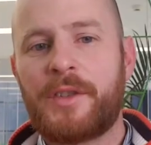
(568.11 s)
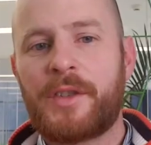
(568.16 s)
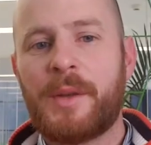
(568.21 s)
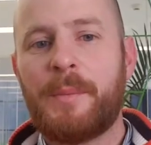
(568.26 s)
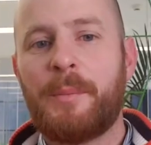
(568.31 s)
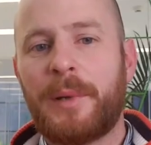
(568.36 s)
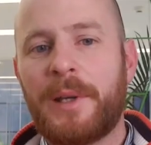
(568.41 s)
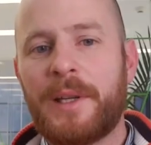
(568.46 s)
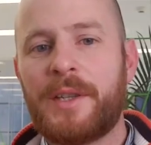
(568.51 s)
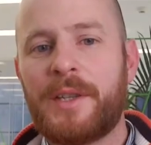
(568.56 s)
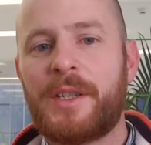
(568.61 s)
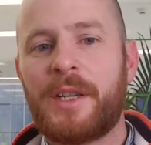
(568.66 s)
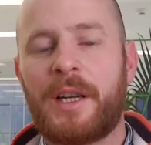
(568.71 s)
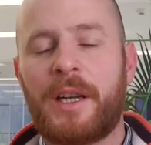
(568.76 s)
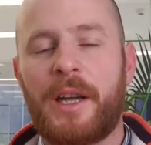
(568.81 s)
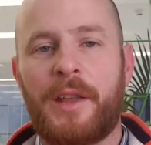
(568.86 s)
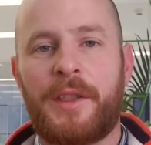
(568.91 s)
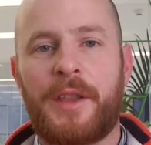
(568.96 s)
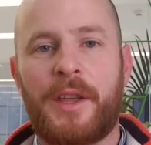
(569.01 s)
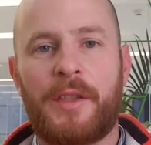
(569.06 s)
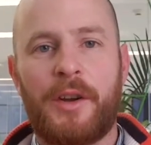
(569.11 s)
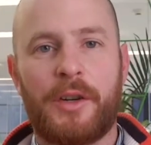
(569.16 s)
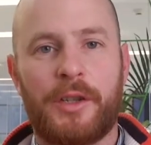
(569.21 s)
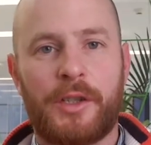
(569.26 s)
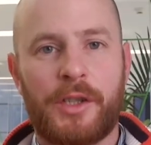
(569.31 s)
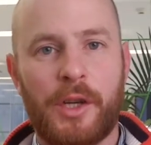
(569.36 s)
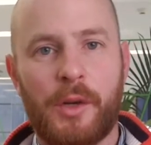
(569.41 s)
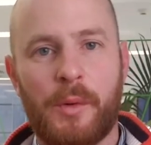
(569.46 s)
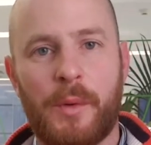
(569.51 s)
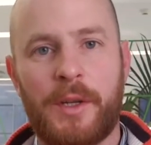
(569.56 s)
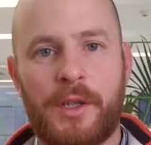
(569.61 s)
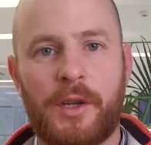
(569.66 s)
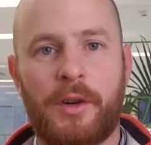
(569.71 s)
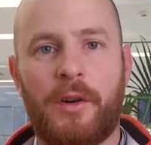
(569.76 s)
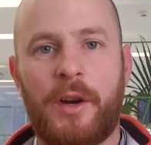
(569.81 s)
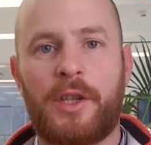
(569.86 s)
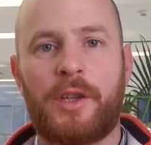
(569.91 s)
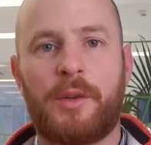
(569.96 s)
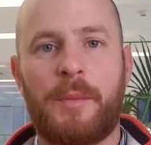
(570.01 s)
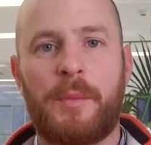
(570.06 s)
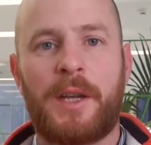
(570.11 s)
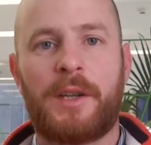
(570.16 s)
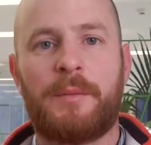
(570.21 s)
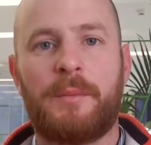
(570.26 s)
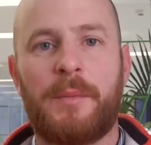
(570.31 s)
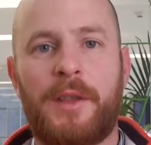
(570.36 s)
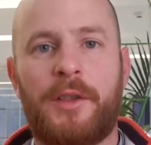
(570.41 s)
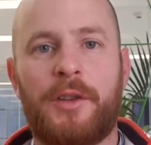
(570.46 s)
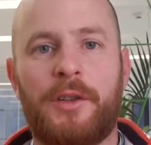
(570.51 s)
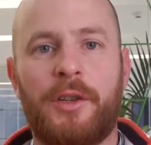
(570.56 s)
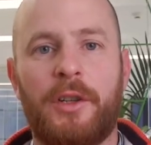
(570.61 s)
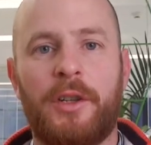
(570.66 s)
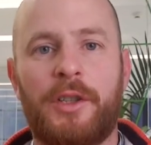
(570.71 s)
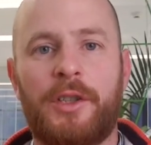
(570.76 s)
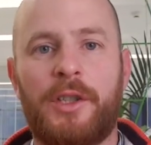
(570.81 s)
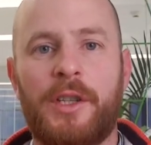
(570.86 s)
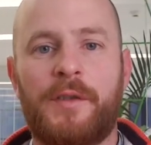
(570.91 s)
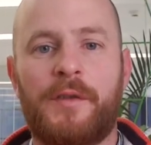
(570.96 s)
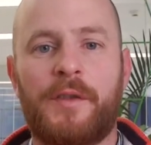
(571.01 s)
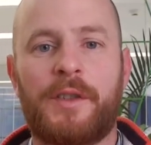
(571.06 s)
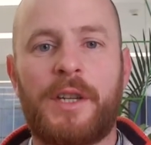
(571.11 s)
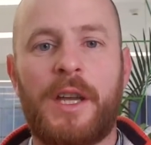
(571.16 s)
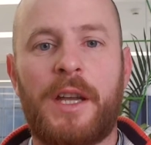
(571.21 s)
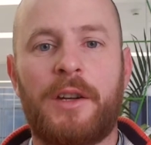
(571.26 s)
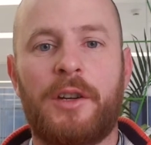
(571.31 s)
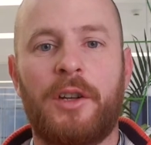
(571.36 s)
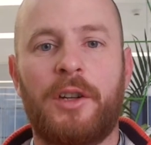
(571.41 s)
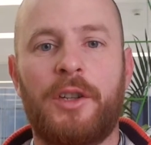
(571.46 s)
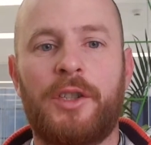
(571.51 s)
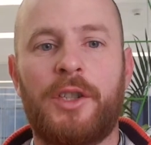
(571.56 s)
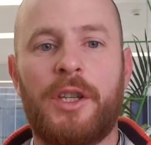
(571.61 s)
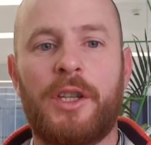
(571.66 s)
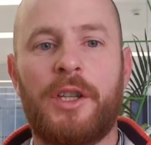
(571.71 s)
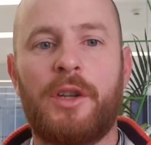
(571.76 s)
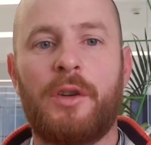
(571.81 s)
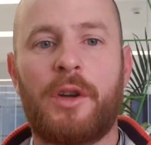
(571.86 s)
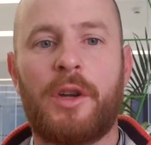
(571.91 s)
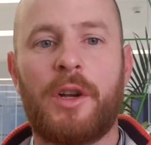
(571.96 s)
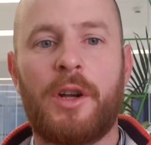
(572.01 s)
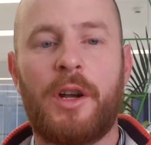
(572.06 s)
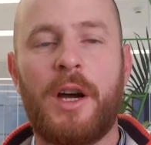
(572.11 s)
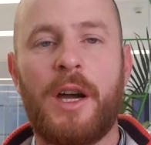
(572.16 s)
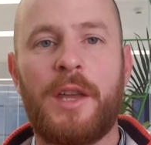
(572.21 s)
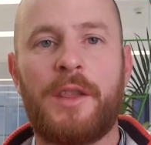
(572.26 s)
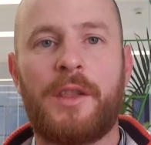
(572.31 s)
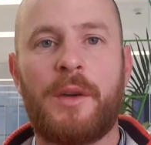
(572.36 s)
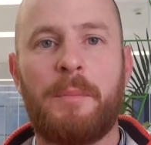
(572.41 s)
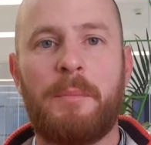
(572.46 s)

simplistically, I think there are two integration methodologies for technology. You can either